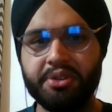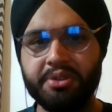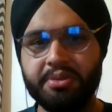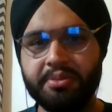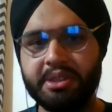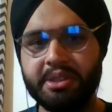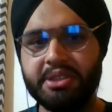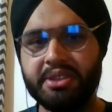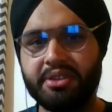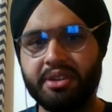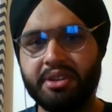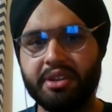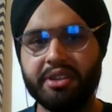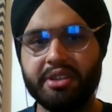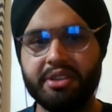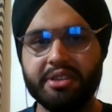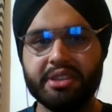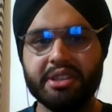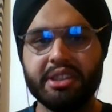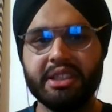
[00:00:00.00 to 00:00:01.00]
2 months
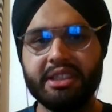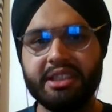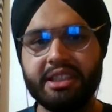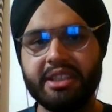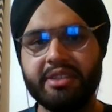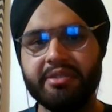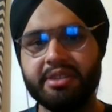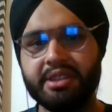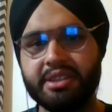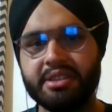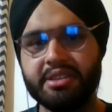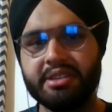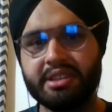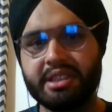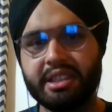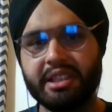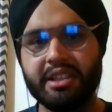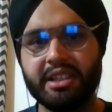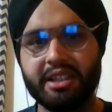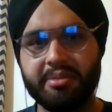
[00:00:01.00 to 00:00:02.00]
continuously, they were
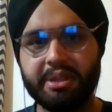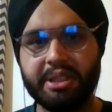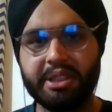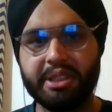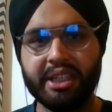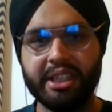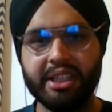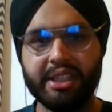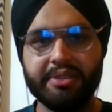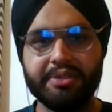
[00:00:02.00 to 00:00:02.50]
still coming.